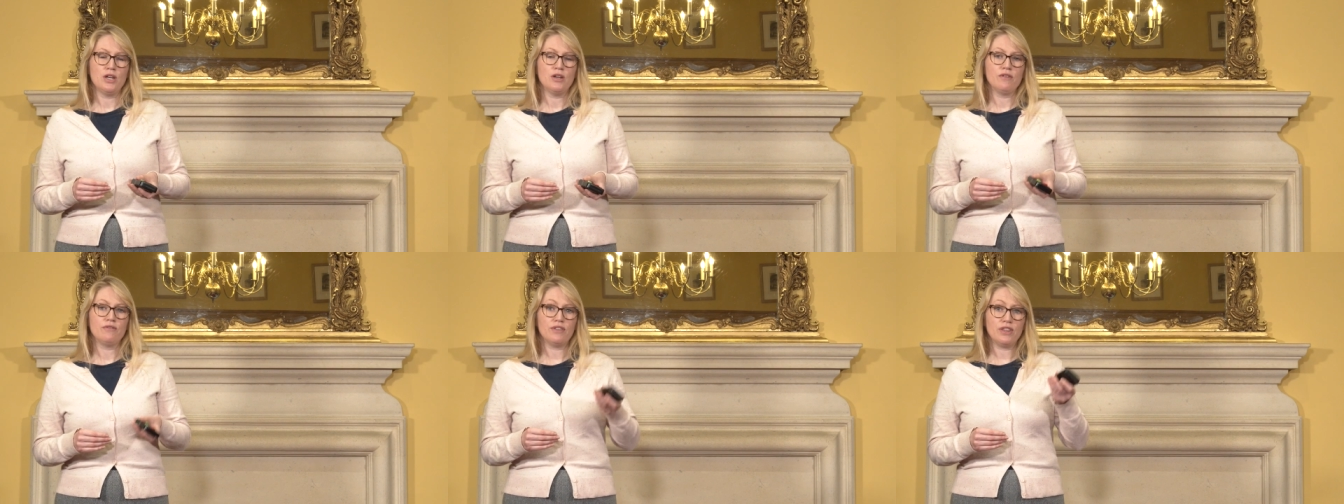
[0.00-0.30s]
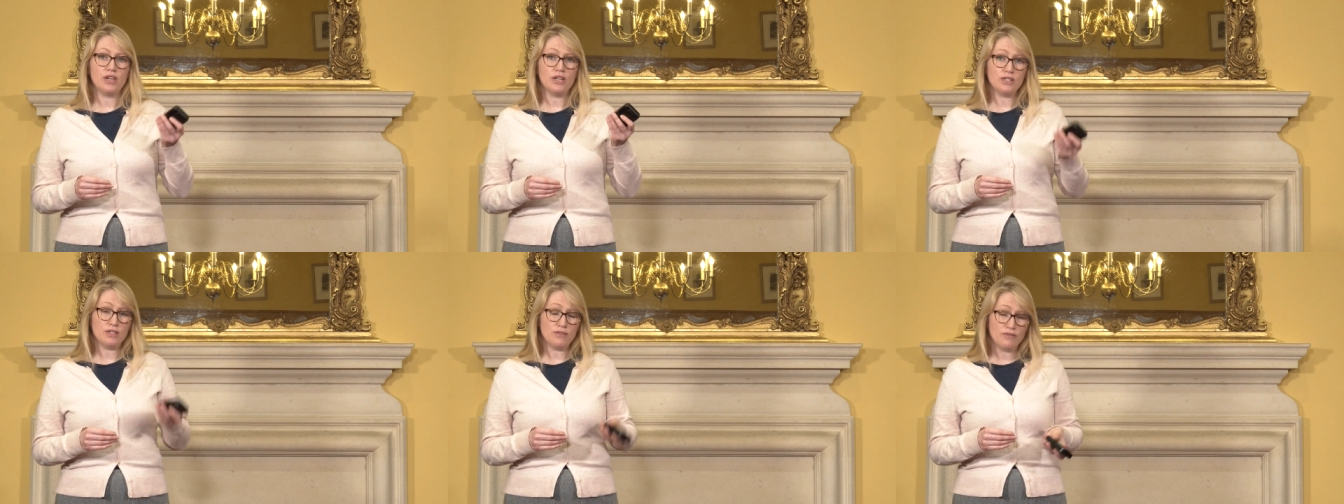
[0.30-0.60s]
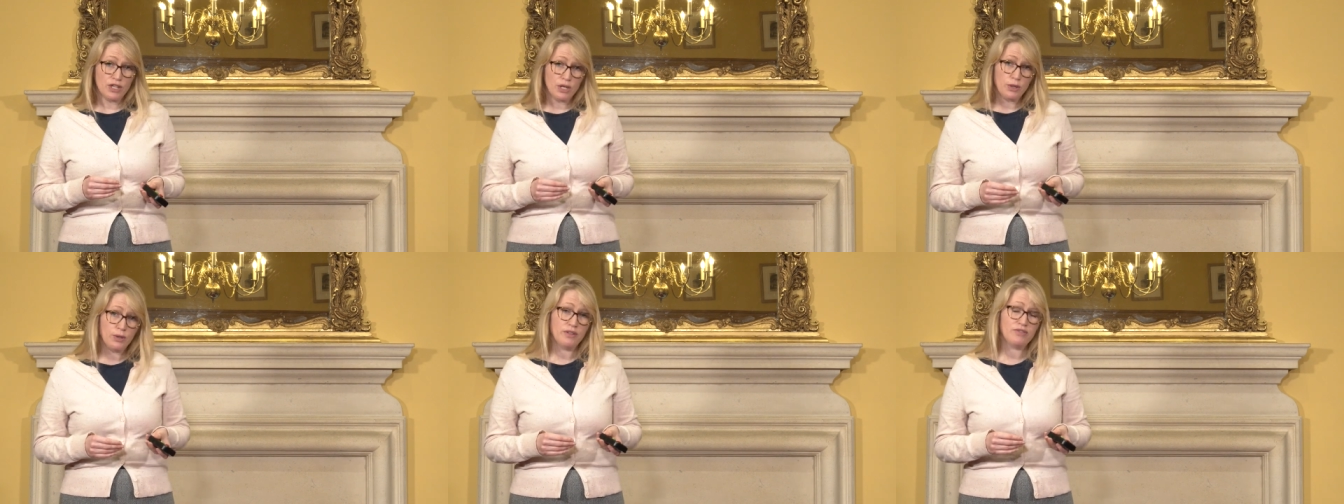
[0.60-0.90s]
For those of
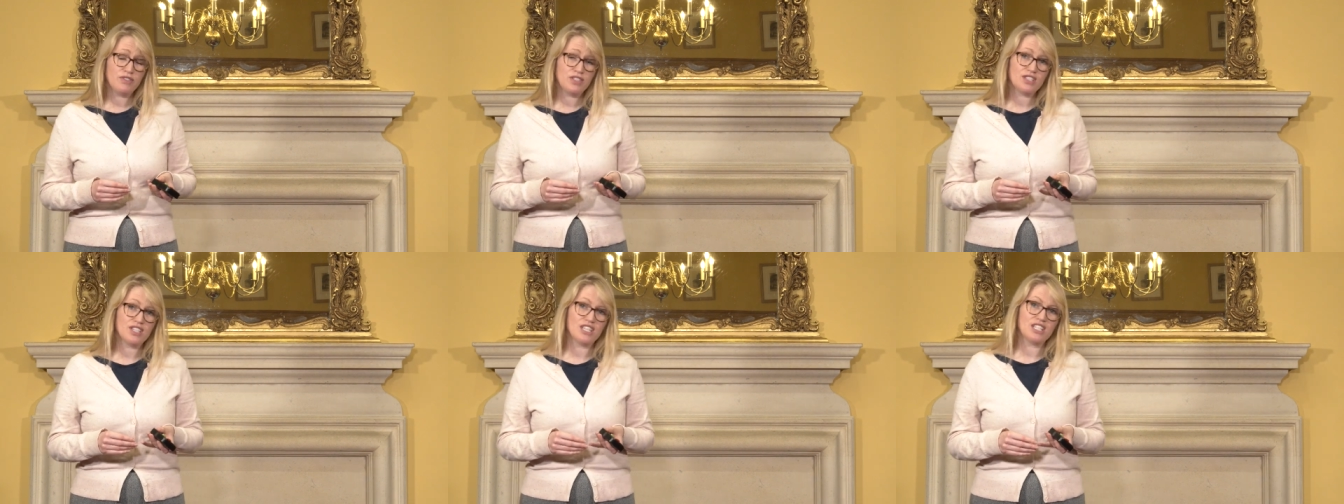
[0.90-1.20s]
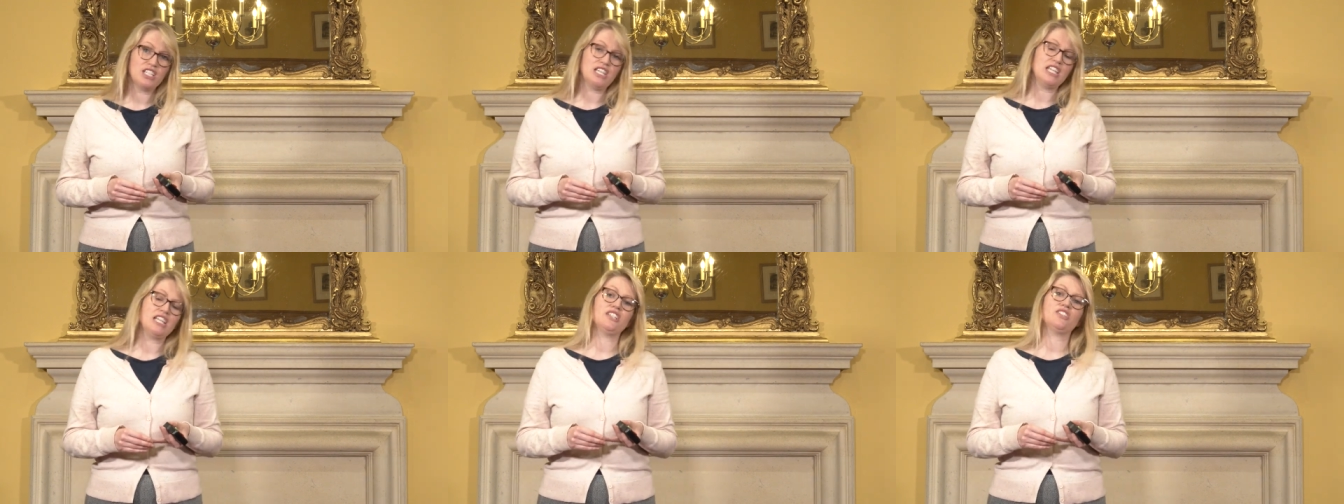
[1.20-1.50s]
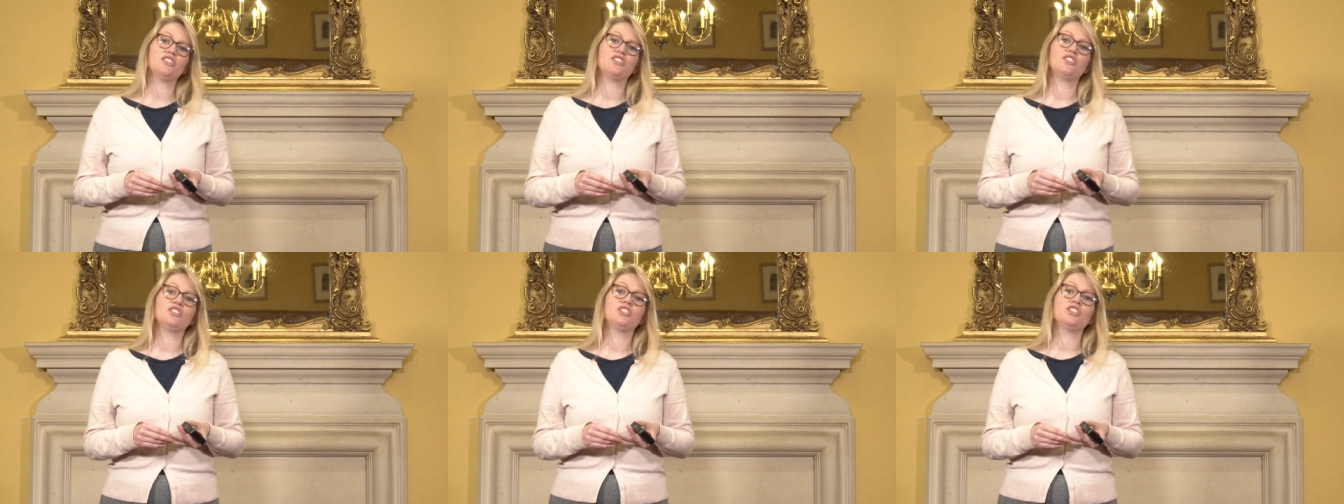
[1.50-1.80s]
you who have studied
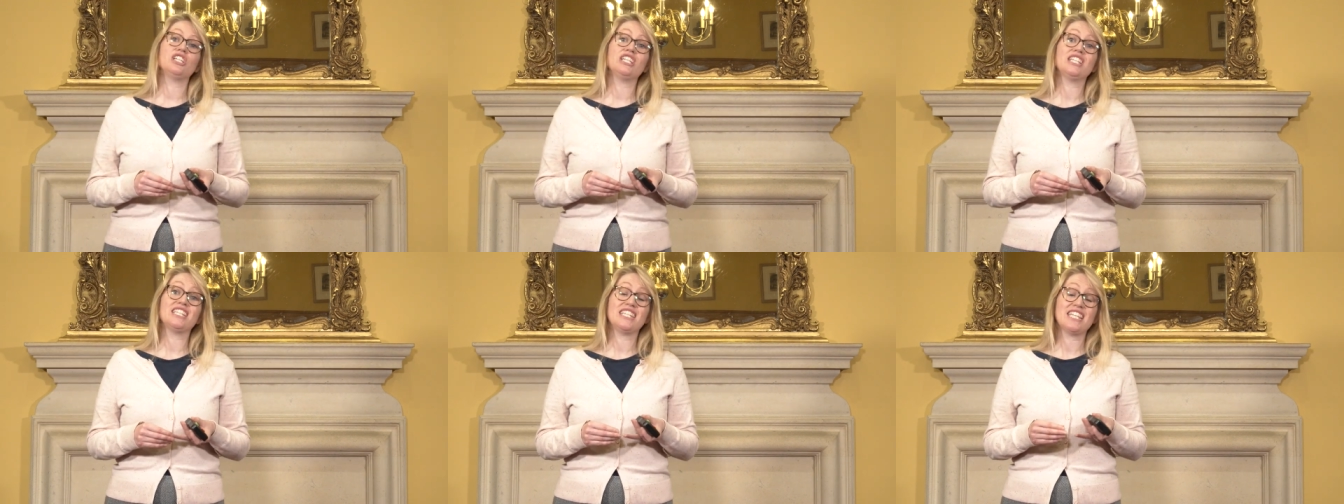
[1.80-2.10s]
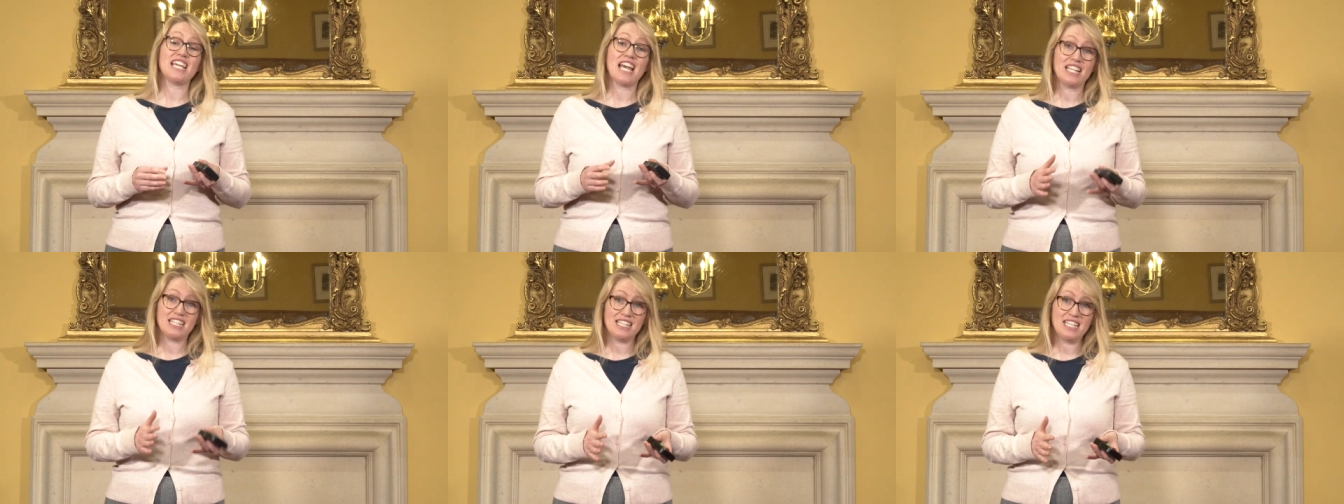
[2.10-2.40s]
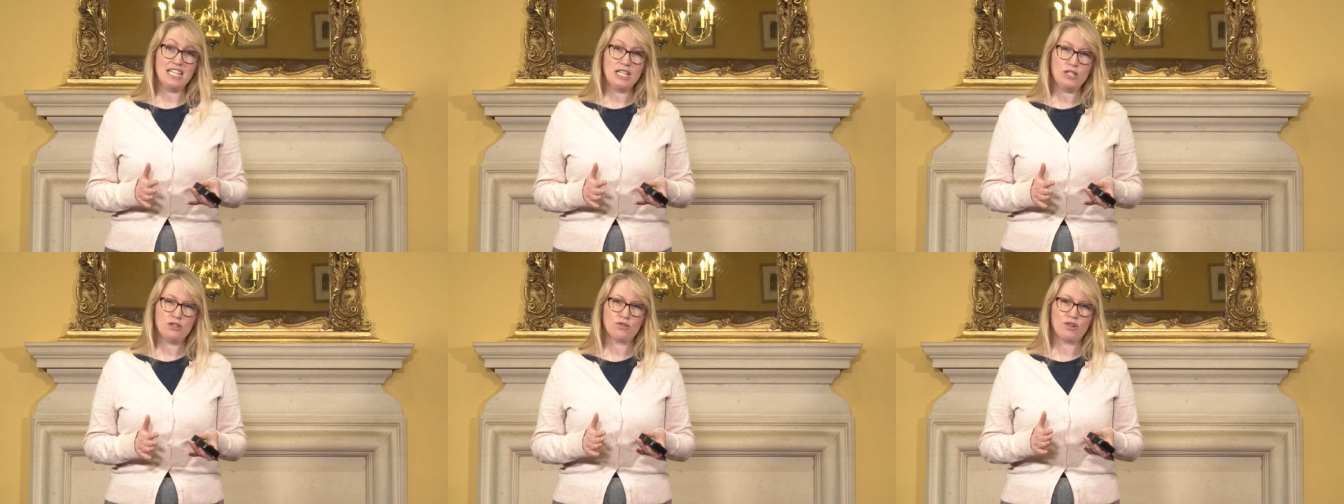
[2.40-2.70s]

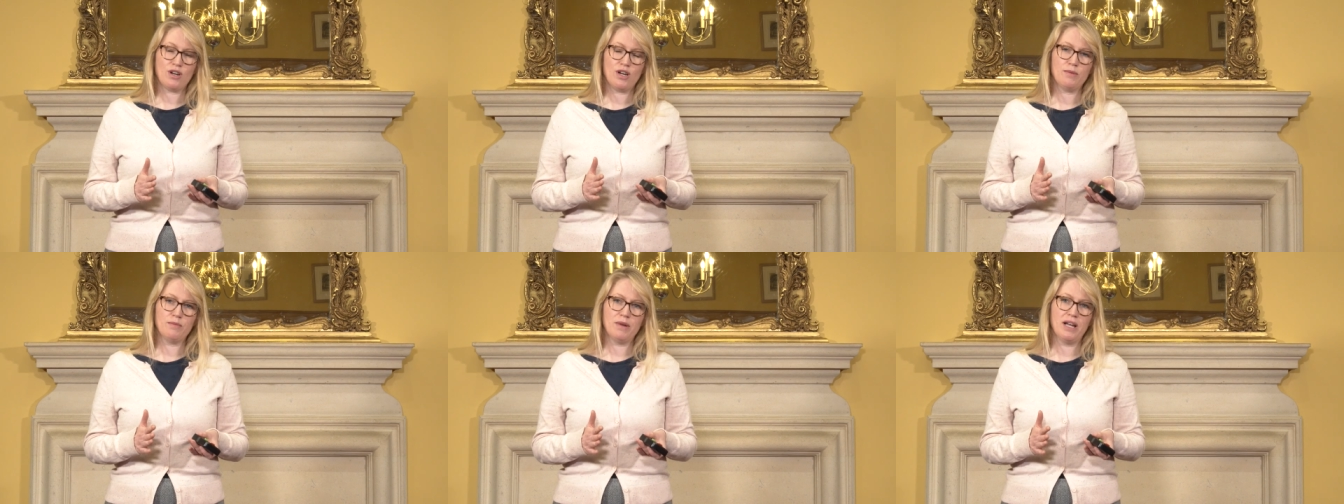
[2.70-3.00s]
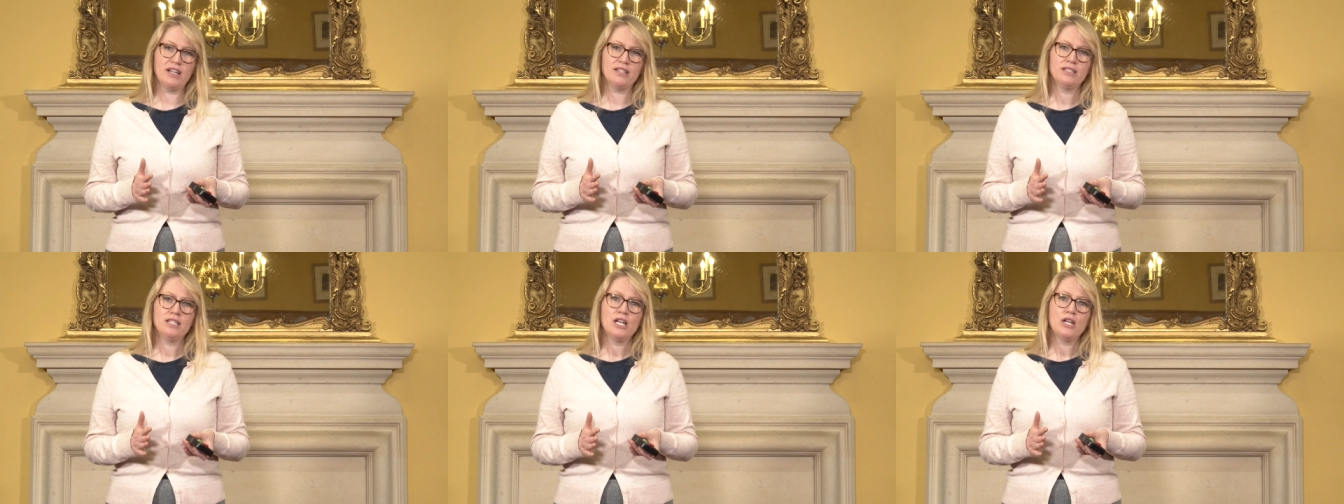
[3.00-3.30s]
GCSE drama,